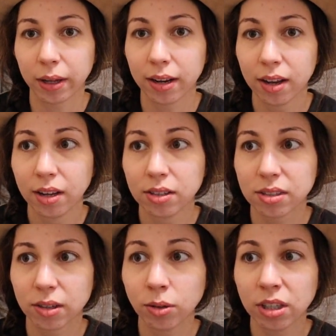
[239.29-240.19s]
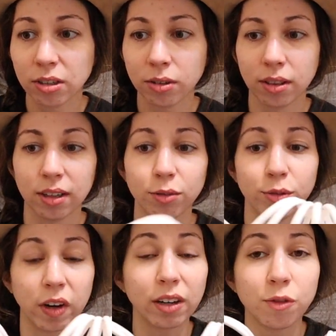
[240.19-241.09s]
But so cute, and they're
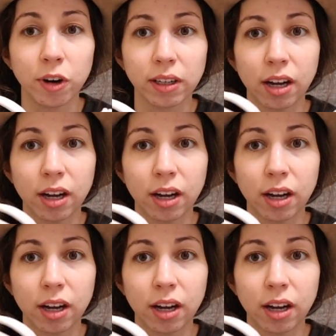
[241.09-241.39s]
very, very